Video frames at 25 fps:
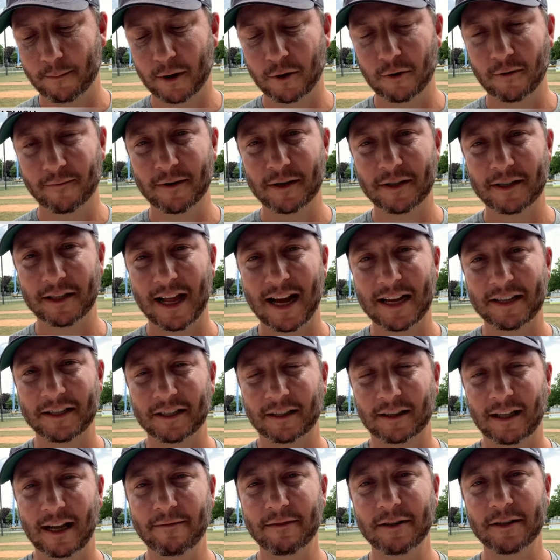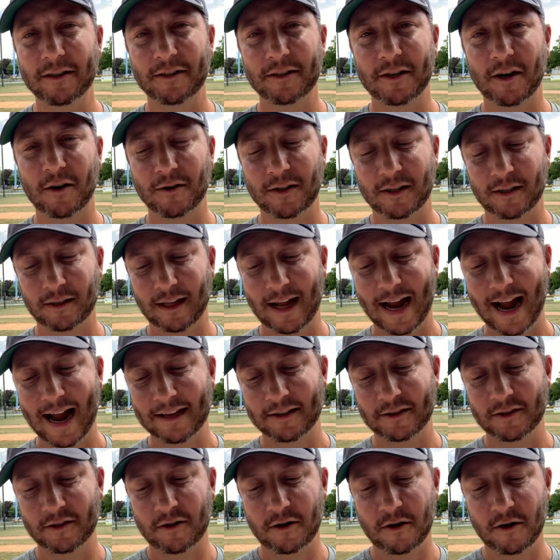but over his last 11 starts
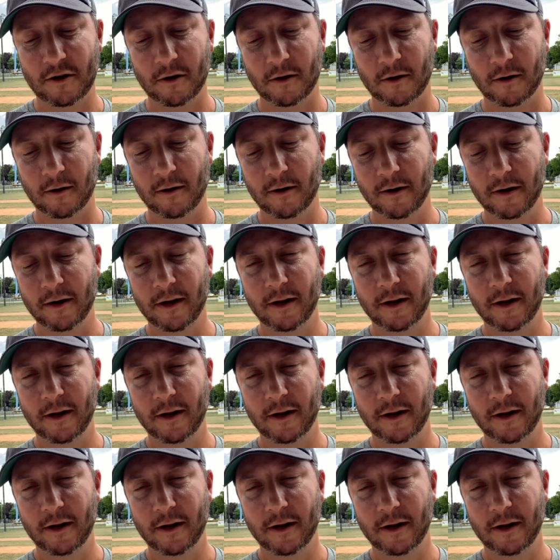last year,